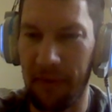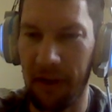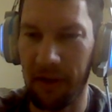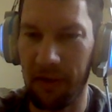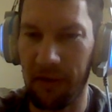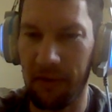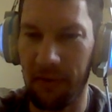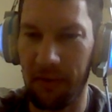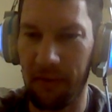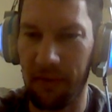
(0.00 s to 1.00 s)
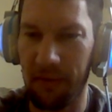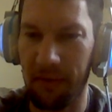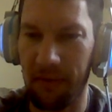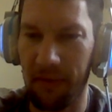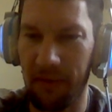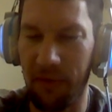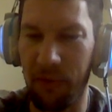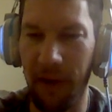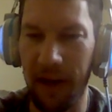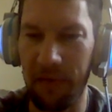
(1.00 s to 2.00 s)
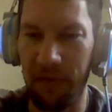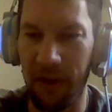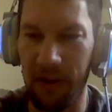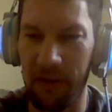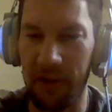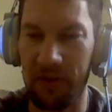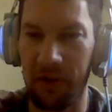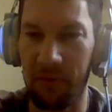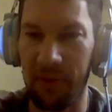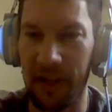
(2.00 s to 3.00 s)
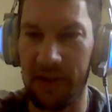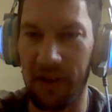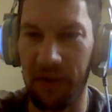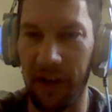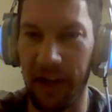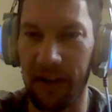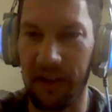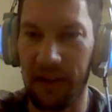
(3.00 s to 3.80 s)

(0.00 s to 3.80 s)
Not quite following you, Joe, but that's all right.